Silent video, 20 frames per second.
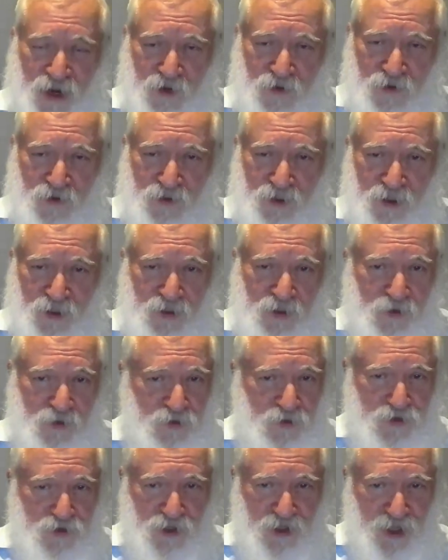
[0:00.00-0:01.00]
around in
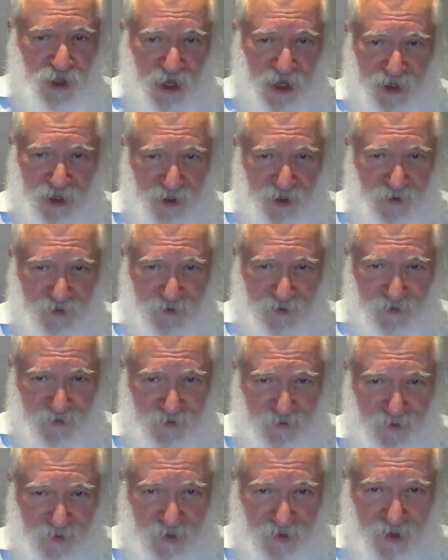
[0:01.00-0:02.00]
Yerushalayim
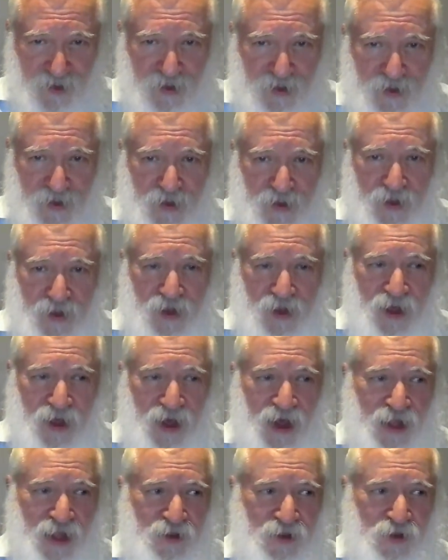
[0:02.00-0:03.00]

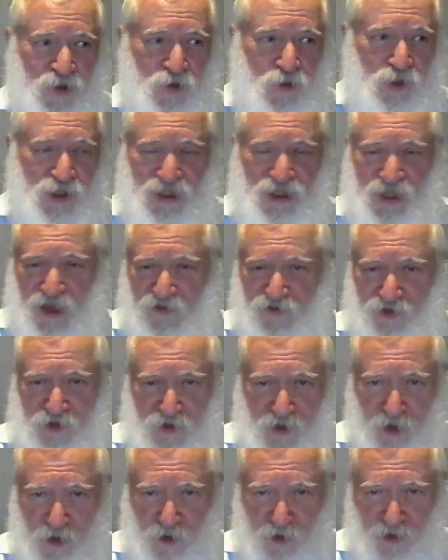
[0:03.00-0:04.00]
and you would
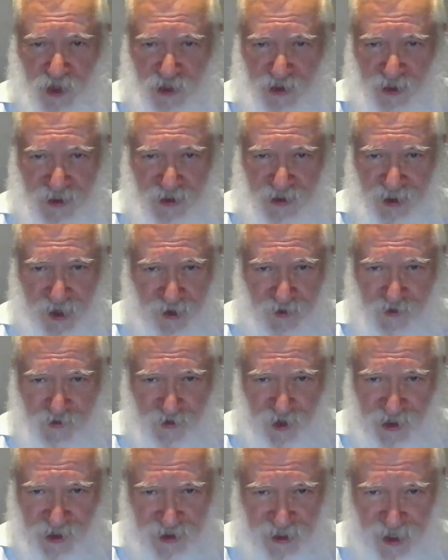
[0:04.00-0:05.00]
never know that this
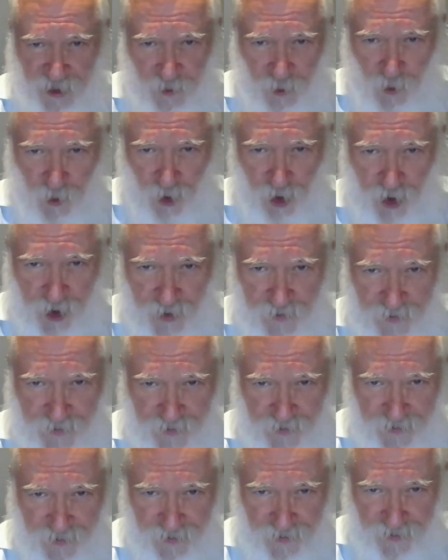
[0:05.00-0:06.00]
country is at war.
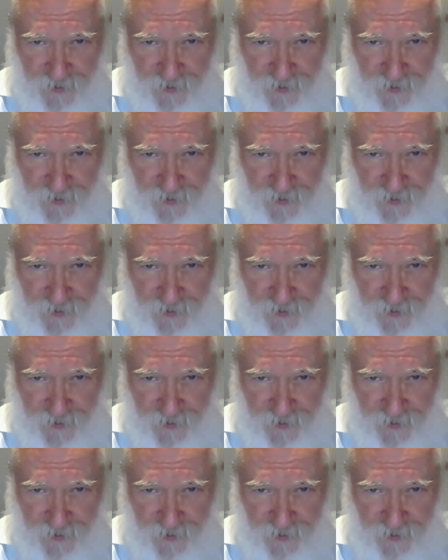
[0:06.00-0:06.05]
